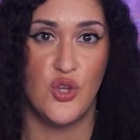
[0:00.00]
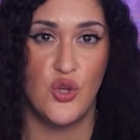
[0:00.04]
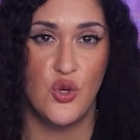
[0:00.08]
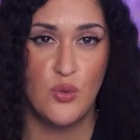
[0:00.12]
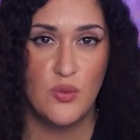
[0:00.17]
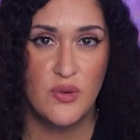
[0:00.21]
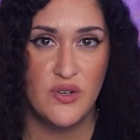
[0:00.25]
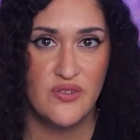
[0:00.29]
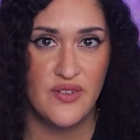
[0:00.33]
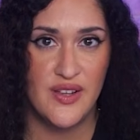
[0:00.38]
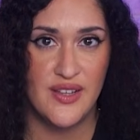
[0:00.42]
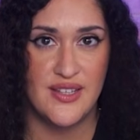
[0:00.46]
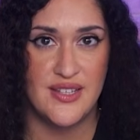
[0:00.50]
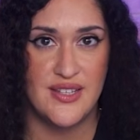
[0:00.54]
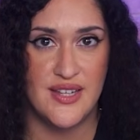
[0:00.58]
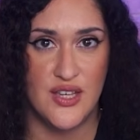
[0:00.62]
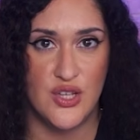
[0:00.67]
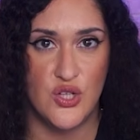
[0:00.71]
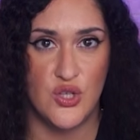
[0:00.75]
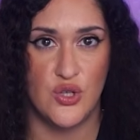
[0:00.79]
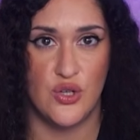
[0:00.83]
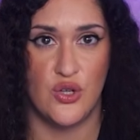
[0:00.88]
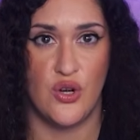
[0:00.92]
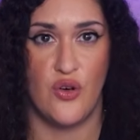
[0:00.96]
Human
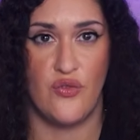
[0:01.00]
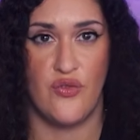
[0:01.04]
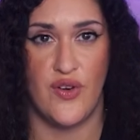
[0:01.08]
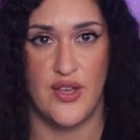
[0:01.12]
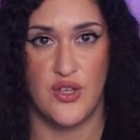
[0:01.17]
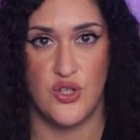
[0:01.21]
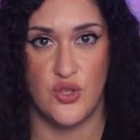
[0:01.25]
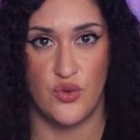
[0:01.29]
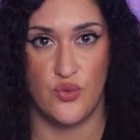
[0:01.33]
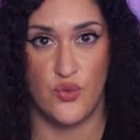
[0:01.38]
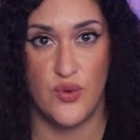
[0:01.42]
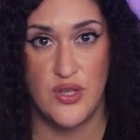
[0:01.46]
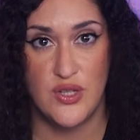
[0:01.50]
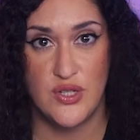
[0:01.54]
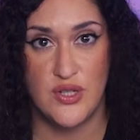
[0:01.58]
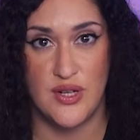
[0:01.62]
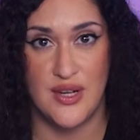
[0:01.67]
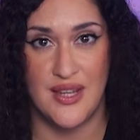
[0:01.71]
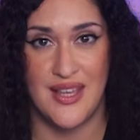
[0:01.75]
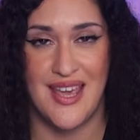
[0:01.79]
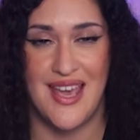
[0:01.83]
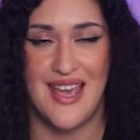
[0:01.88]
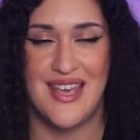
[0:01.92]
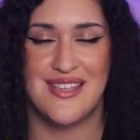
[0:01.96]
validation of agent
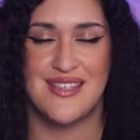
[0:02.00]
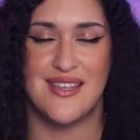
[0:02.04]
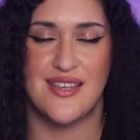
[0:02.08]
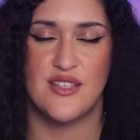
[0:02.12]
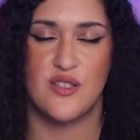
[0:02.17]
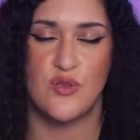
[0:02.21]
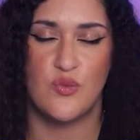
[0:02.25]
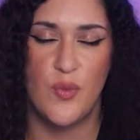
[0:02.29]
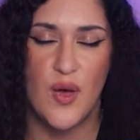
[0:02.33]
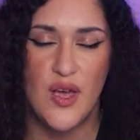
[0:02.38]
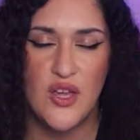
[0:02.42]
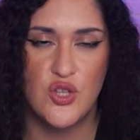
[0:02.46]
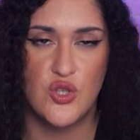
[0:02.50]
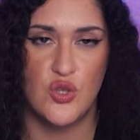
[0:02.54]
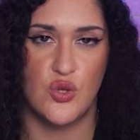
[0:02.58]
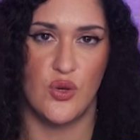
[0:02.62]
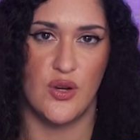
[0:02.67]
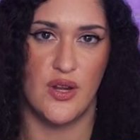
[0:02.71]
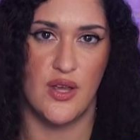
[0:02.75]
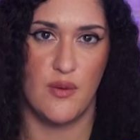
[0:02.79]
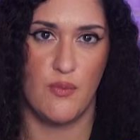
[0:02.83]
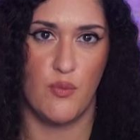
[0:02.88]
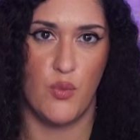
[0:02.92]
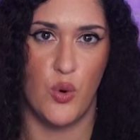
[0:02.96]
reasoning is
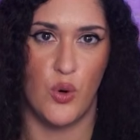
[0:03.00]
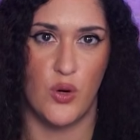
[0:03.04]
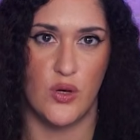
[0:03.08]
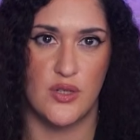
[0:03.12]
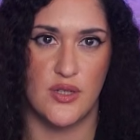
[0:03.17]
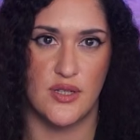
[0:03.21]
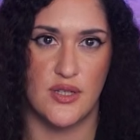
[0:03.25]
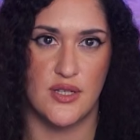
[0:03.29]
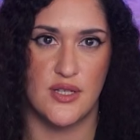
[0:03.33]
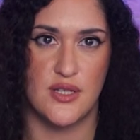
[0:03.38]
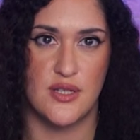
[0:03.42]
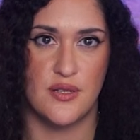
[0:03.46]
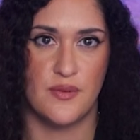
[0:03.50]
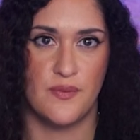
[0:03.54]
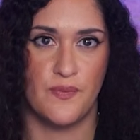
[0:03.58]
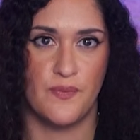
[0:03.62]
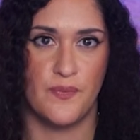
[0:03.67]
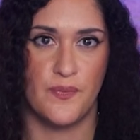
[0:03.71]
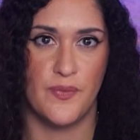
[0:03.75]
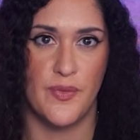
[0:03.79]
especially important.